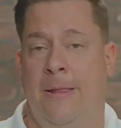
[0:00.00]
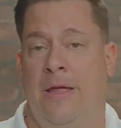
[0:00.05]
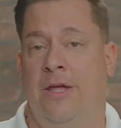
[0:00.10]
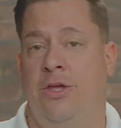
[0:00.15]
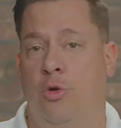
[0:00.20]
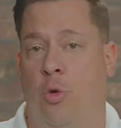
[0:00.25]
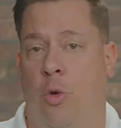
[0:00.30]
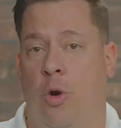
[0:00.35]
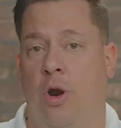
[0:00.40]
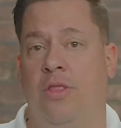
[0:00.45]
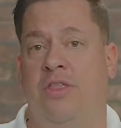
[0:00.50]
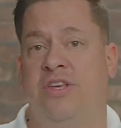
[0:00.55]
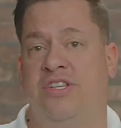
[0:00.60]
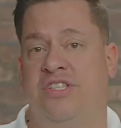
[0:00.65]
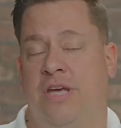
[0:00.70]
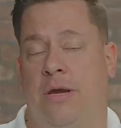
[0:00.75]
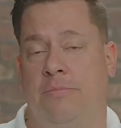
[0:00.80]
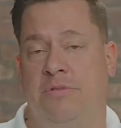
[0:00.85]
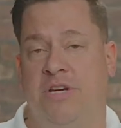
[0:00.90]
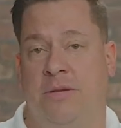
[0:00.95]
You're the
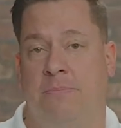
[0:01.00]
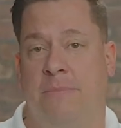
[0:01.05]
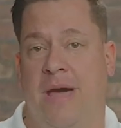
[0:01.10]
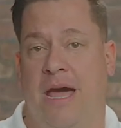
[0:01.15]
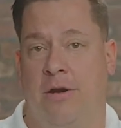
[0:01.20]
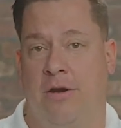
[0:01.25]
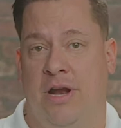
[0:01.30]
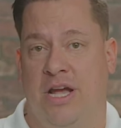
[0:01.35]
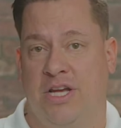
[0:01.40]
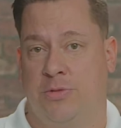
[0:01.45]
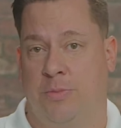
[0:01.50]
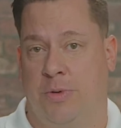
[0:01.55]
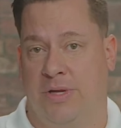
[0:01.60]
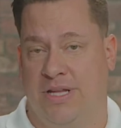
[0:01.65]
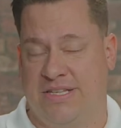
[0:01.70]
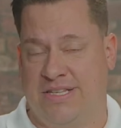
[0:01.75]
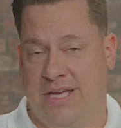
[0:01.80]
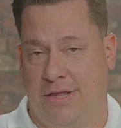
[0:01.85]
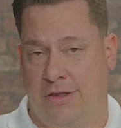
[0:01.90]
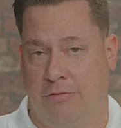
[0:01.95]
subject matter expert.
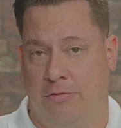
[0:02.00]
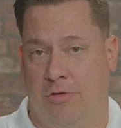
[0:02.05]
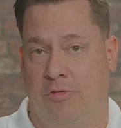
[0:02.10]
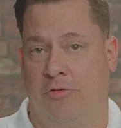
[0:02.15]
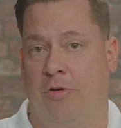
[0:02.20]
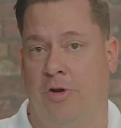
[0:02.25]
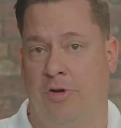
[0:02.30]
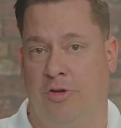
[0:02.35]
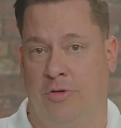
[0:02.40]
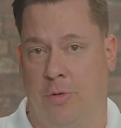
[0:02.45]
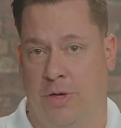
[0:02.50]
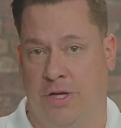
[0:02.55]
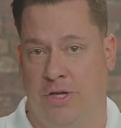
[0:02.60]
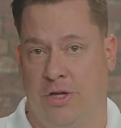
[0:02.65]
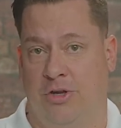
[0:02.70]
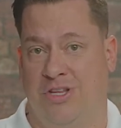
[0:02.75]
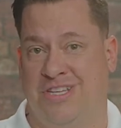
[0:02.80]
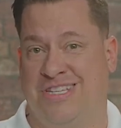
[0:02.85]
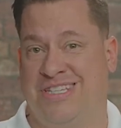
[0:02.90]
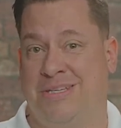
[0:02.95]
That's how they'll refer to it.
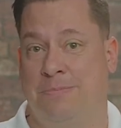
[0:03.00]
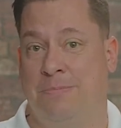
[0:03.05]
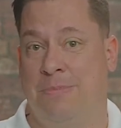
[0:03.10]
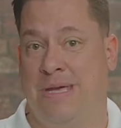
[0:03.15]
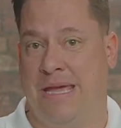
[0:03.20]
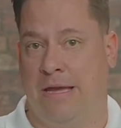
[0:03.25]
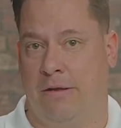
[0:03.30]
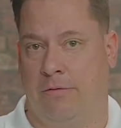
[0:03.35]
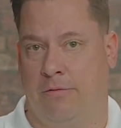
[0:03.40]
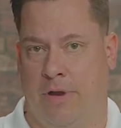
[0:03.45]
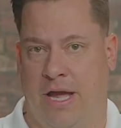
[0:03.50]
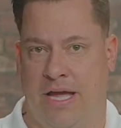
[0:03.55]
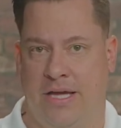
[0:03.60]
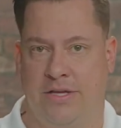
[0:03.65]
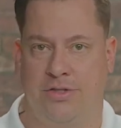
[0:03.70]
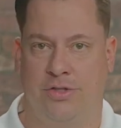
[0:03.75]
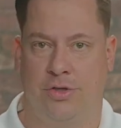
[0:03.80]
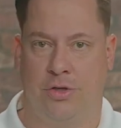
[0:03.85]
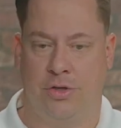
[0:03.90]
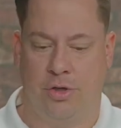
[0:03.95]
You're the SME, right?
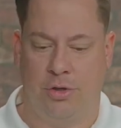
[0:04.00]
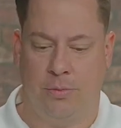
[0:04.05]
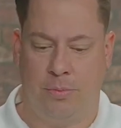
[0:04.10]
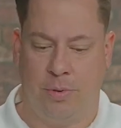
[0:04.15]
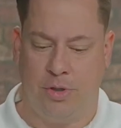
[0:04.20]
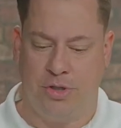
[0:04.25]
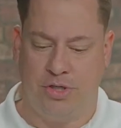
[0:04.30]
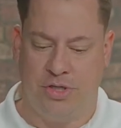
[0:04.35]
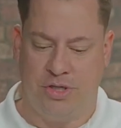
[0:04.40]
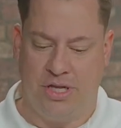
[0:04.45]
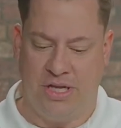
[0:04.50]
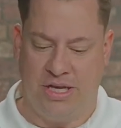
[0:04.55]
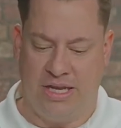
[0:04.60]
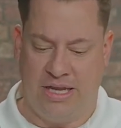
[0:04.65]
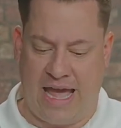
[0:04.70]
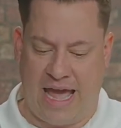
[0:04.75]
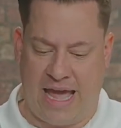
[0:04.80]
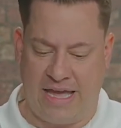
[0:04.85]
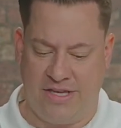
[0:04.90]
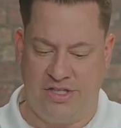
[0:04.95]
So you're the person that
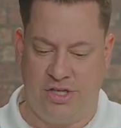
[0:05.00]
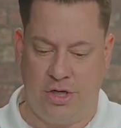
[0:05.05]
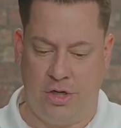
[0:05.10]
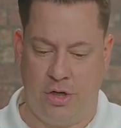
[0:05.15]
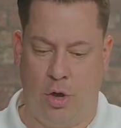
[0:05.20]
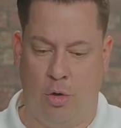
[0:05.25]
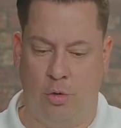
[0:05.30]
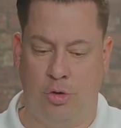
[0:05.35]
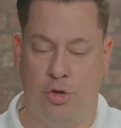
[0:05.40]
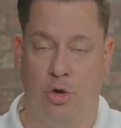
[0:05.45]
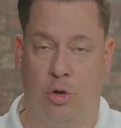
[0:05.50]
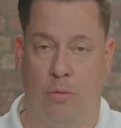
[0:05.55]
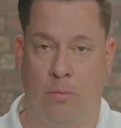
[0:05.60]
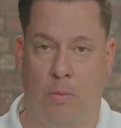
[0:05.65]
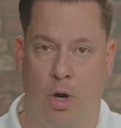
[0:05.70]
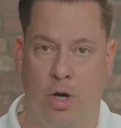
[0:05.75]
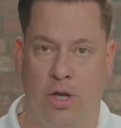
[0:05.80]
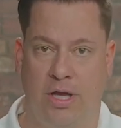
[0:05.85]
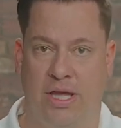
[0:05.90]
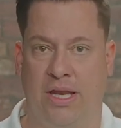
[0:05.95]
has to know your
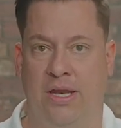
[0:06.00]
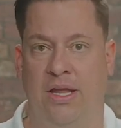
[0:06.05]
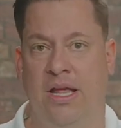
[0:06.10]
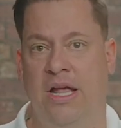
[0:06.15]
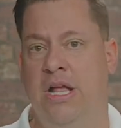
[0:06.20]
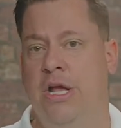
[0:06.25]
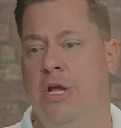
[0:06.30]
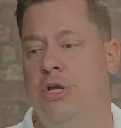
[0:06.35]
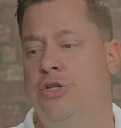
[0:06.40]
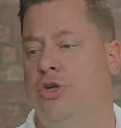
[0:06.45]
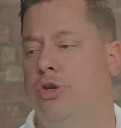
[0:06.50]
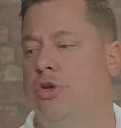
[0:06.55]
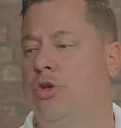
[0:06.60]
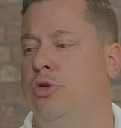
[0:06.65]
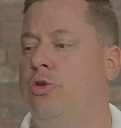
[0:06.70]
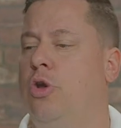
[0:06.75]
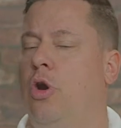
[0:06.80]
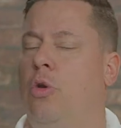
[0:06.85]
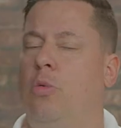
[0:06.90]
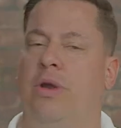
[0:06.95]
market. So you
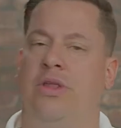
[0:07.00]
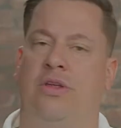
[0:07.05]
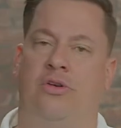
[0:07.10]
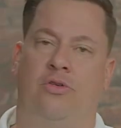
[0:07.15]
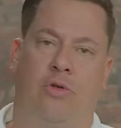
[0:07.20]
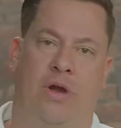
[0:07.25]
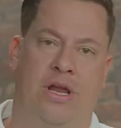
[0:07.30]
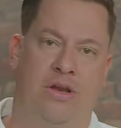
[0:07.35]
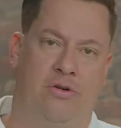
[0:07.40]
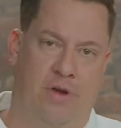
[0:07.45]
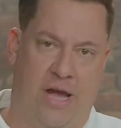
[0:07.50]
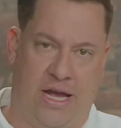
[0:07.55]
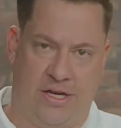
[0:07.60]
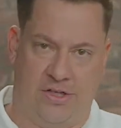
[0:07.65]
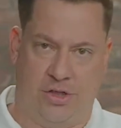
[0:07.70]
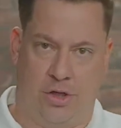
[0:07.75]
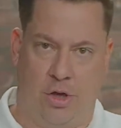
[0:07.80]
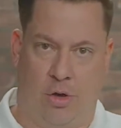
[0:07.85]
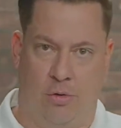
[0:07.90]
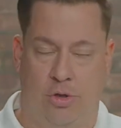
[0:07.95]
know where the train
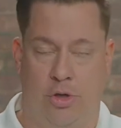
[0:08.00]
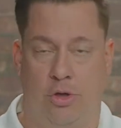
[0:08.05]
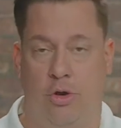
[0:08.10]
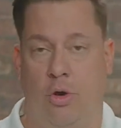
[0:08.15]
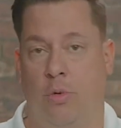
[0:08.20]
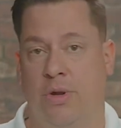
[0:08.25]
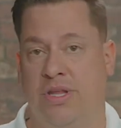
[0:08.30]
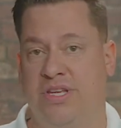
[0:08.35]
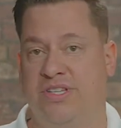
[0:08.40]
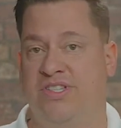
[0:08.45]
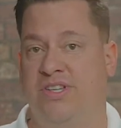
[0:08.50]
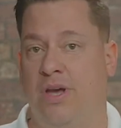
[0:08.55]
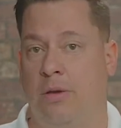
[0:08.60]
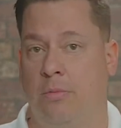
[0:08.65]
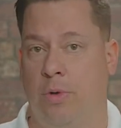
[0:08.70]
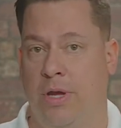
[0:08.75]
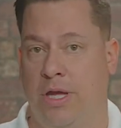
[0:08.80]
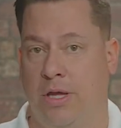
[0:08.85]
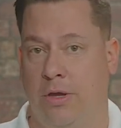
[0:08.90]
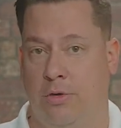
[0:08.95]
tracks go. You know where the
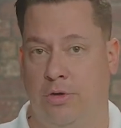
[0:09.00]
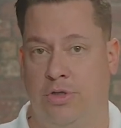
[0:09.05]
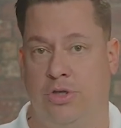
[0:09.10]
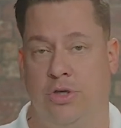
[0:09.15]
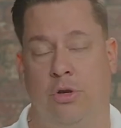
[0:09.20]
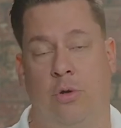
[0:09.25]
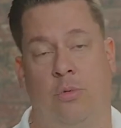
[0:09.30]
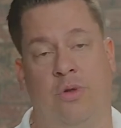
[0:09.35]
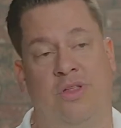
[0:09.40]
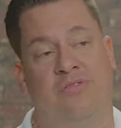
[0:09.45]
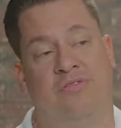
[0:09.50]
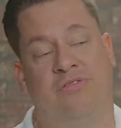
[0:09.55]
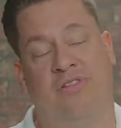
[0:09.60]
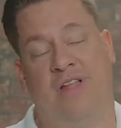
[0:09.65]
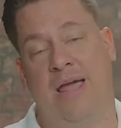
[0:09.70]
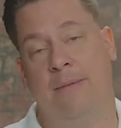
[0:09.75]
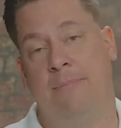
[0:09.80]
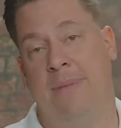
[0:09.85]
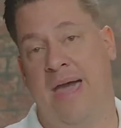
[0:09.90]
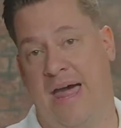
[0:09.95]
subway goes. You know where the
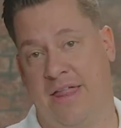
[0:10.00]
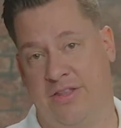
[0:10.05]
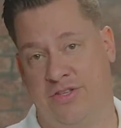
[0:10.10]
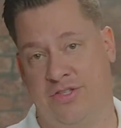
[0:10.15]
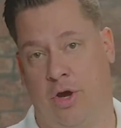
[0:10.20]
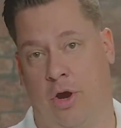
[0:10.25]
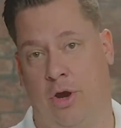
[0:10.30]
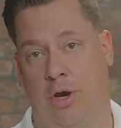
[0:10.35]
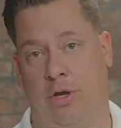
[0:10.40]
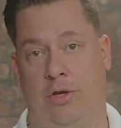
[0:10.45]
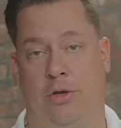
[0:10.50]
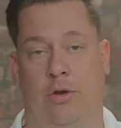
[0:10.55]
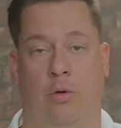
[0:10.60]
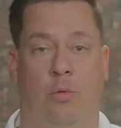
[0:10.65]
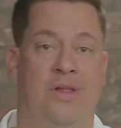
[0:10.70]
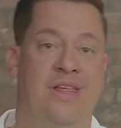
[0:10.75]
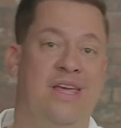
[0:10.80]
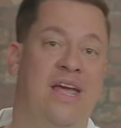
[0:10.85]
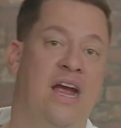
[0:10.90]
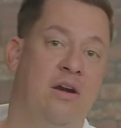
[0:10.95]
flight paths are. You know
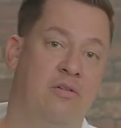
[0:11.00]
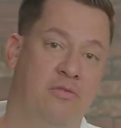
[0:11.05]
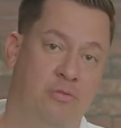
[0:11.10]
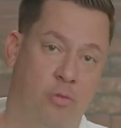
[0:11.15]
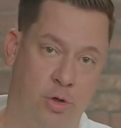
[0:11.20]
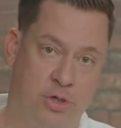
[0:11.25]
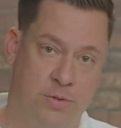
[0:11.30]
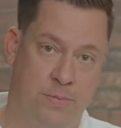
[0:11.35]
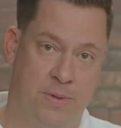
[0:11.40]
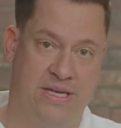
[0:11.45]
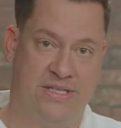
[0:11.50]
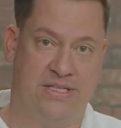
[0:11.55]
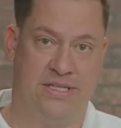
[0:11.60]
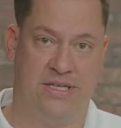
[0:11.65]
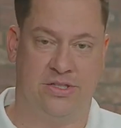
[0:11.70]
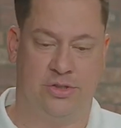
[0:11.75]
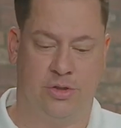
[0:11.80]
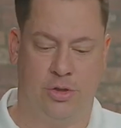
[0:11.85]
where the Air Force Base is.